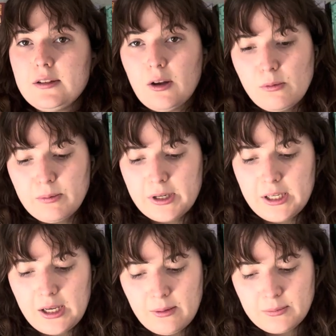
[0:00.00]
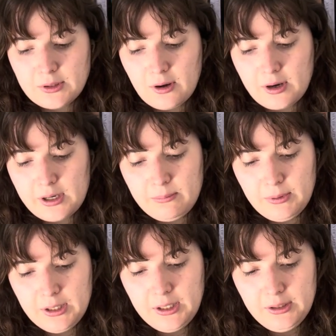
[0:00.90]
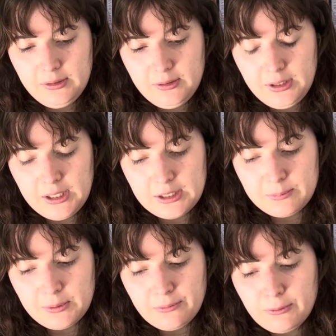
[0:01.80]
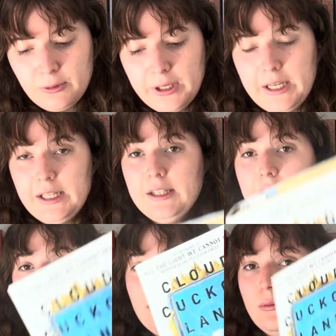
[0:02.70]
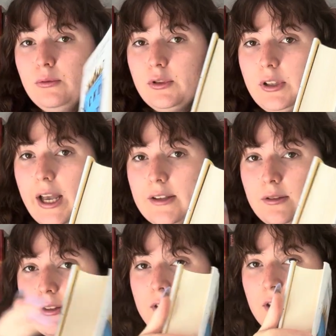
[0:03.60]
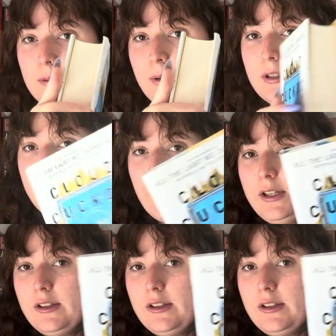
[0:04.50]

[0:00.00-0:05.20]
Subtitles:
so pretty. I'm sorry, but it is beautiful. It is huge. As you can see, this book is very